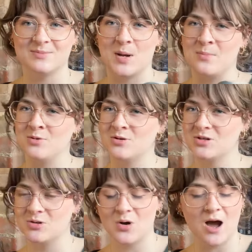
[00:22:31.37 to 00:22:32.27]
but I'm not
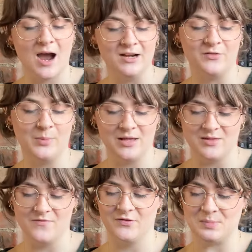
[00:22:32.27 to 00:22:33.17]
sure I'd have picked
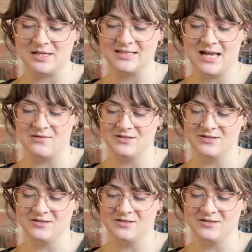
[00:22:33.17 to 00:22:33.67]
them for myself,